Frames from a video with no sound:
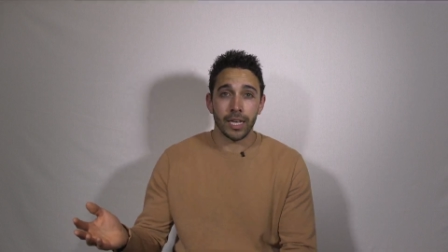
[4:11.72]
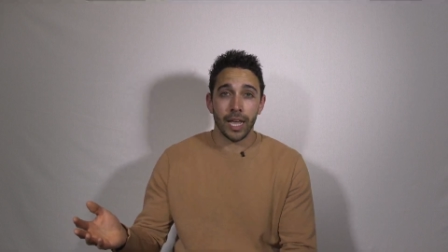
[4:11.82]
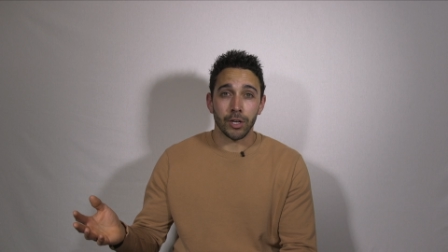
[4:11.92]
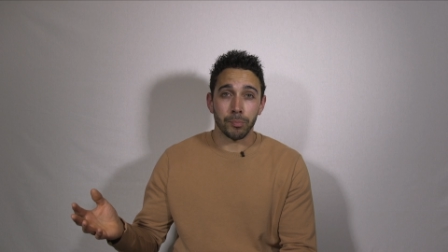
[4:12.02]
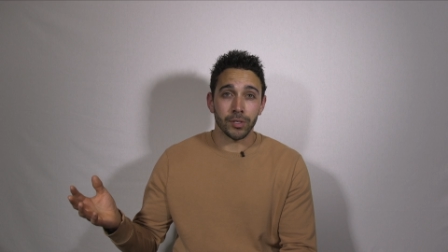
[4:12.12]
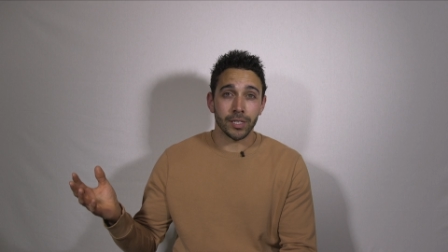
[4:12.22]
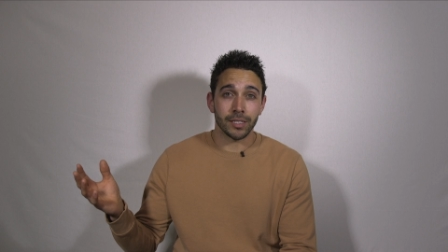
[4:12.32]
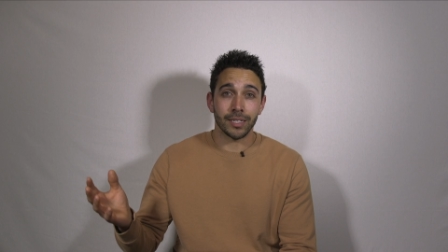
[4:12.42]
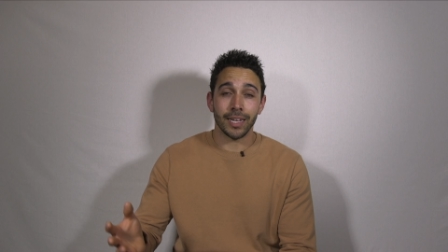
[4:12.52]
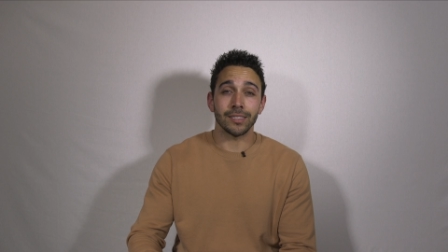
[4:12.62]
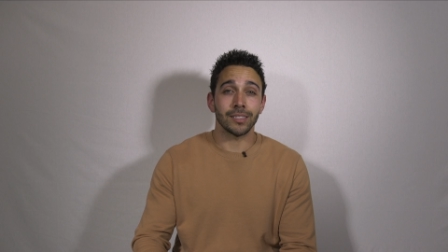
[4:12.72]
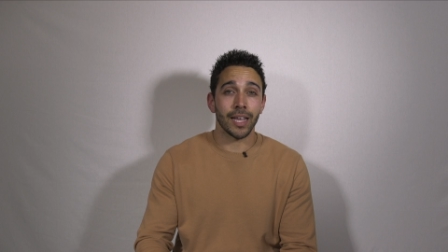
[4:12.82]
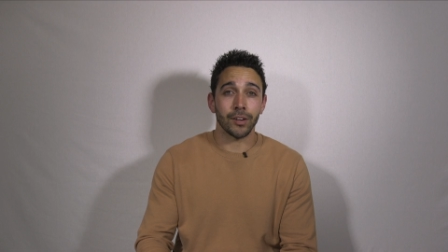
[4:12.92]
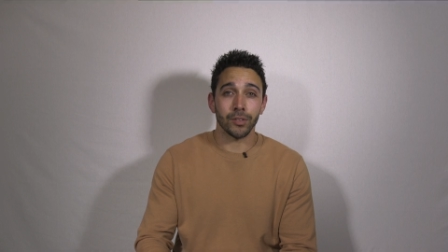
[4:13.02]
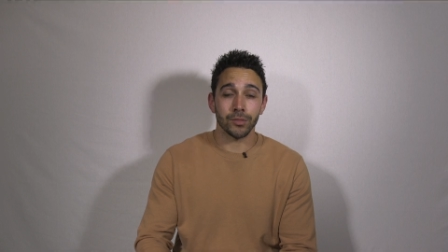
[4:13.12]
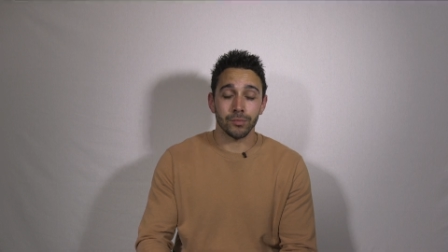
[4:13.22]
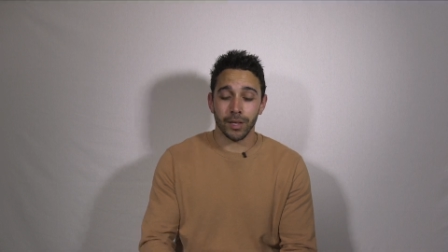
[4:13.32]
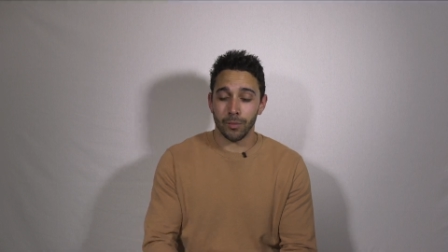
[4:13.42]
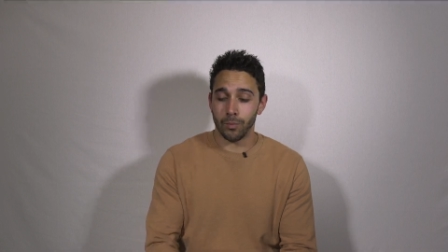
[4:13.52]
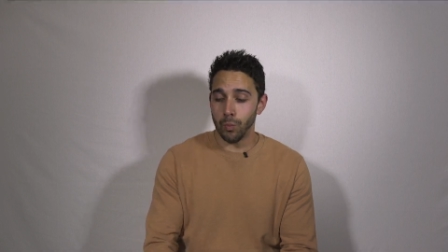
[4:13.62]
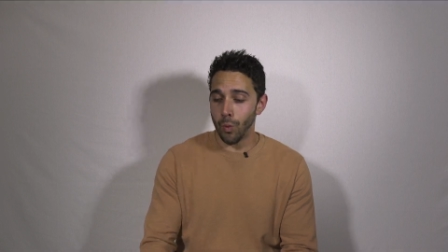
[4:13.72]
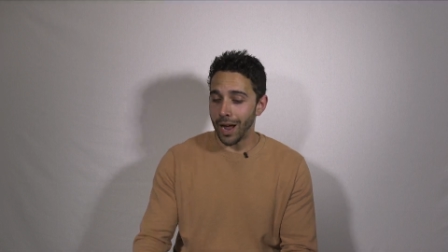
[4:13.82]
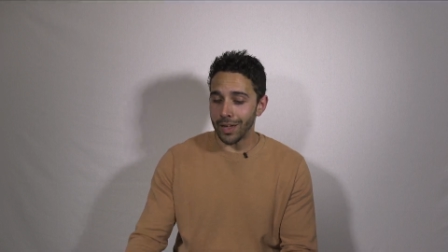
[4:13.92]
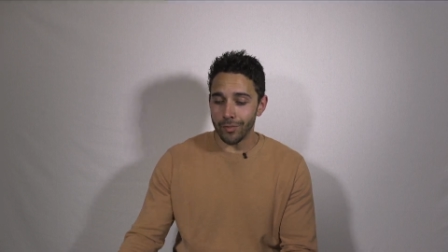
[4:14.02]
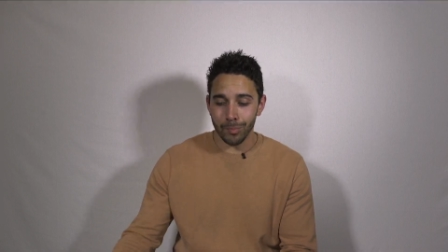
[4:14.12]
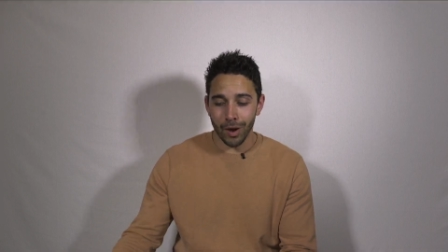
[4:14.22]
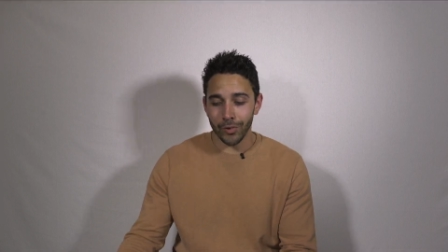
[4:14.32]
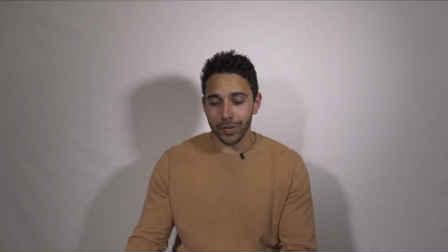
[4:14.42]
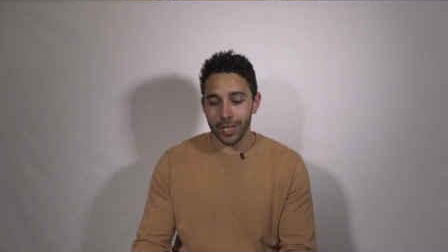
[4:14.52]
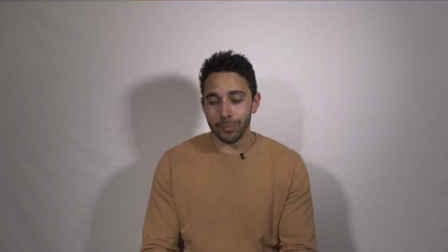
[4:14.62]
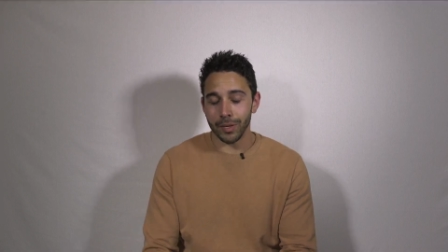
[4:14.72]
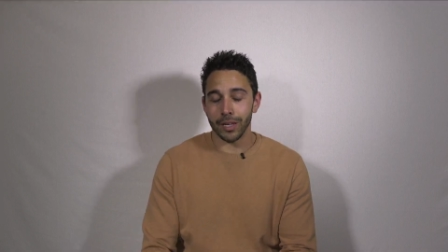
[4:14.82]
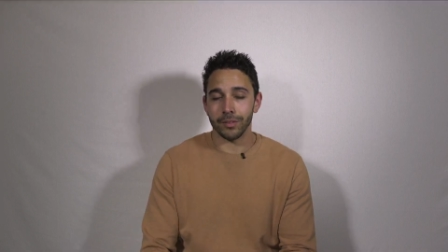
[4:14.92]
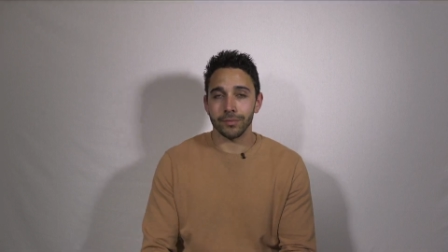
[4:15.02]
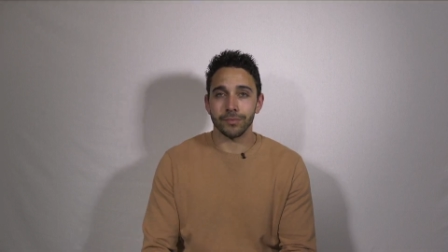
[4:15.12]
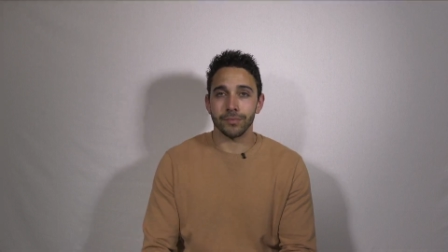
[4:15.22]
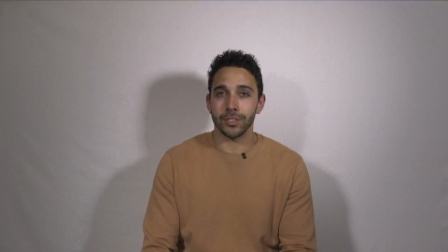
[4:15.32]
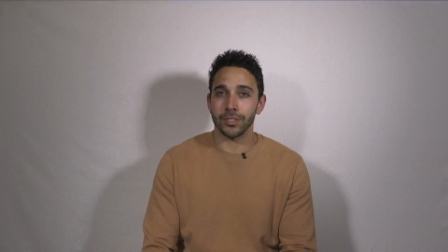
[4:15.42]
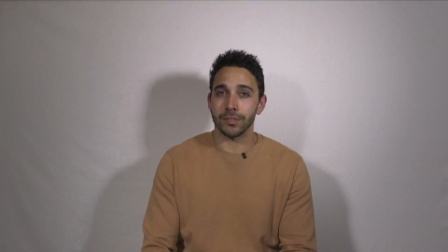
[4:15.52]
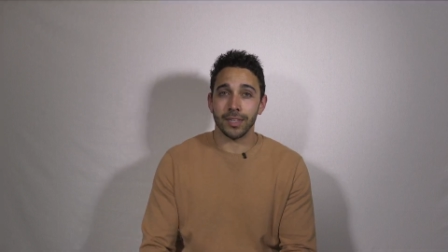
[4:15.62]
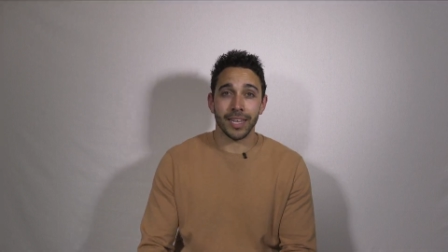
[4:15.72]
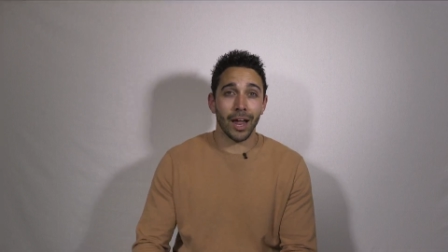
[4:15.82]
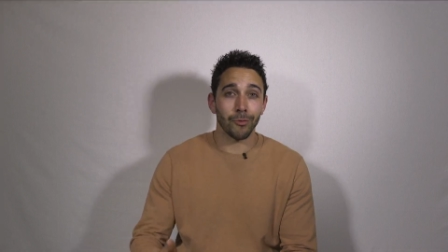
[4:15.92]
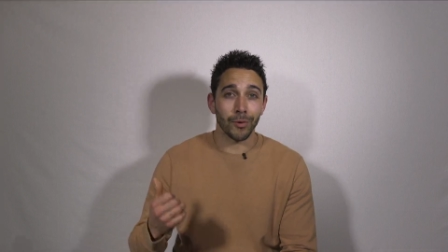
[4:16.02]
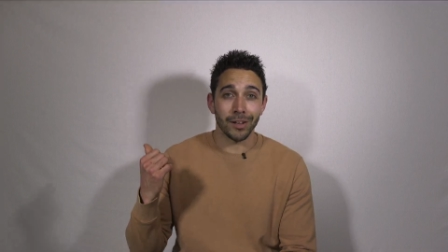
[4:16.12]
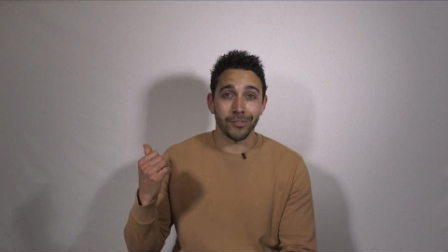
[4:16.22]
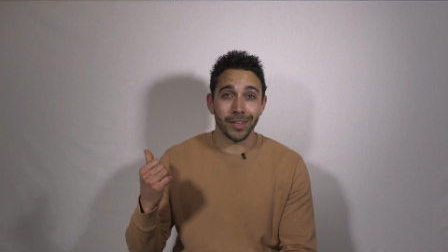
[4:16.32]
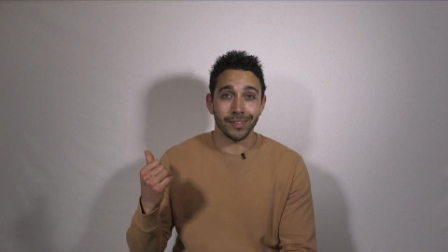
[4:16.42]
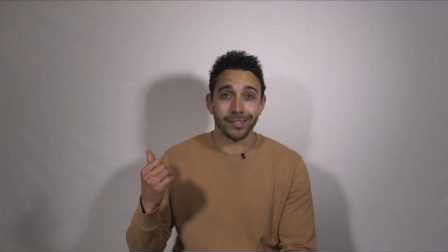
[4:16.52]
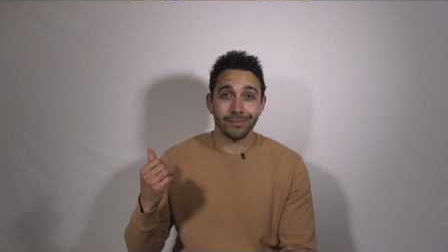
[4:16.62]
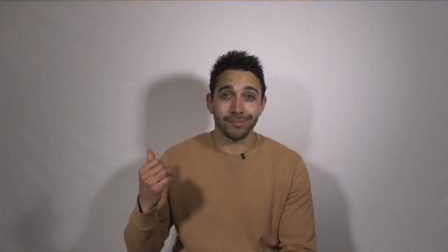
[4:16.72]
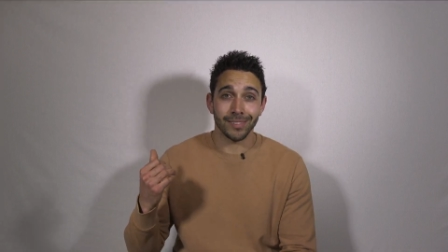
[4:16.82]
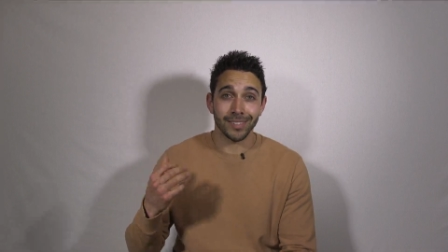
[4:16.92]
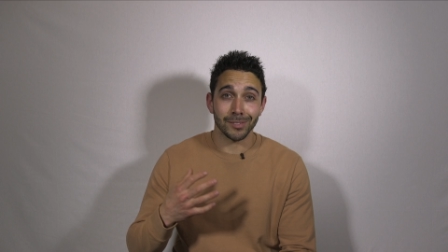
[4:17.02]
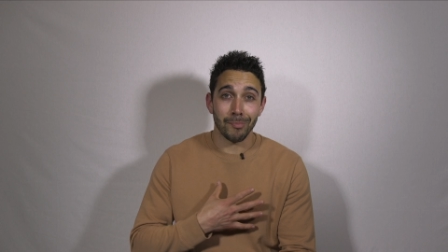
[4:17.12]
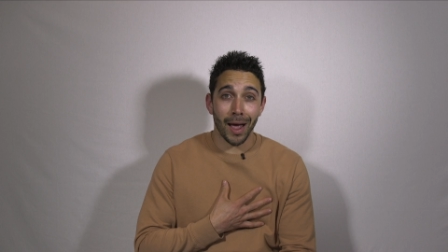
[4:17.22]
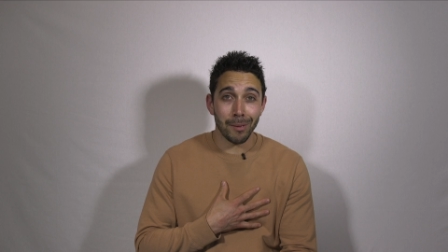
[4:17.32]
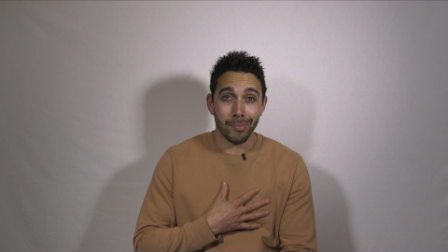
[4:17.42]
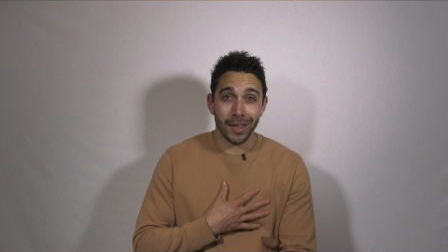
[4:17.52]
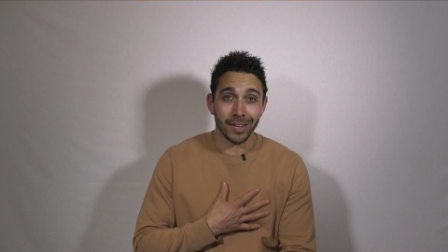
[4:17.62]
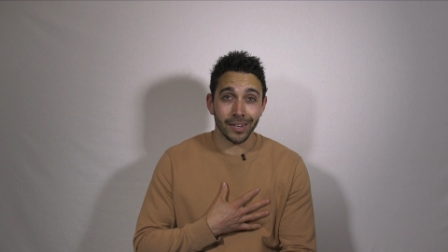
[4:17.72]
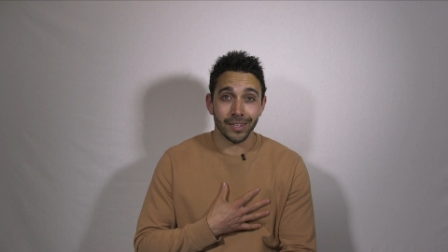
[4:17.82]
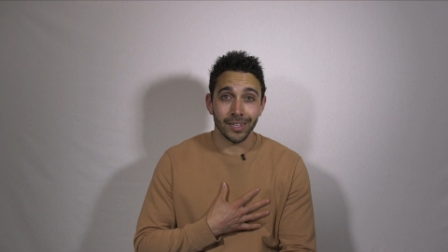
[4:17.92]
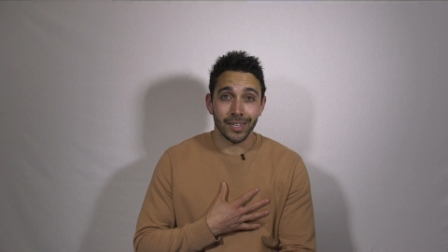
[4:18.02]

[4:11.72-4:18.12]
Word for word: and you're building to today's standard, like why even bother keeping it? Just get rid of it. It's my opinion.